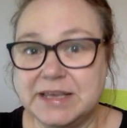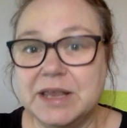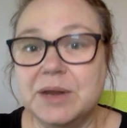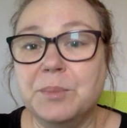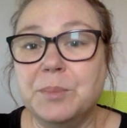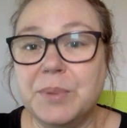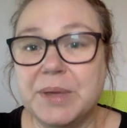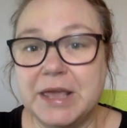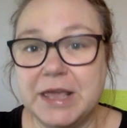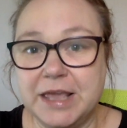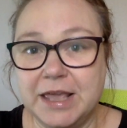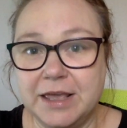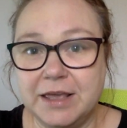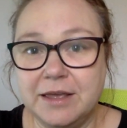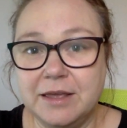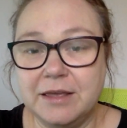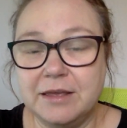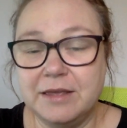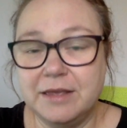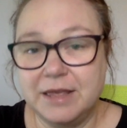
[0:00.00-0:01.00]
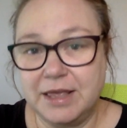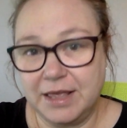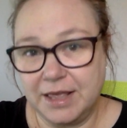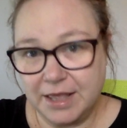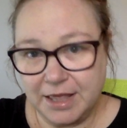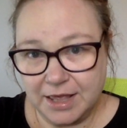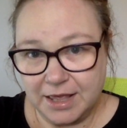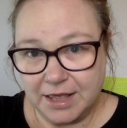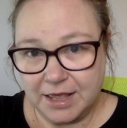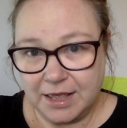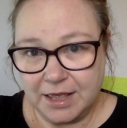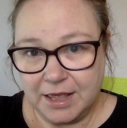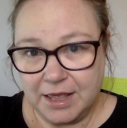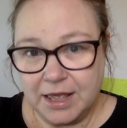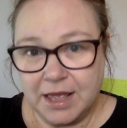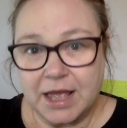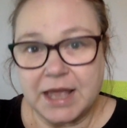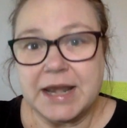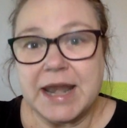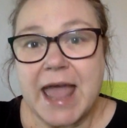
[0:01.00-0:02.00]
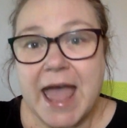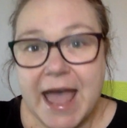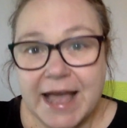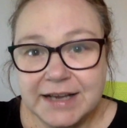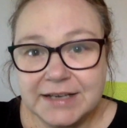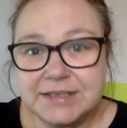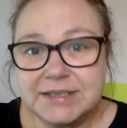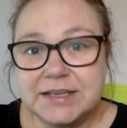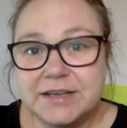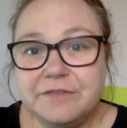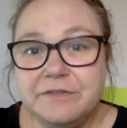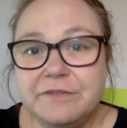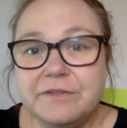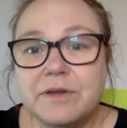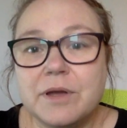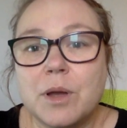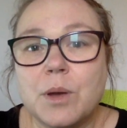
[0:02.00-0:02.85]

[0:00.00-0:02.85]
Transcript: it being an active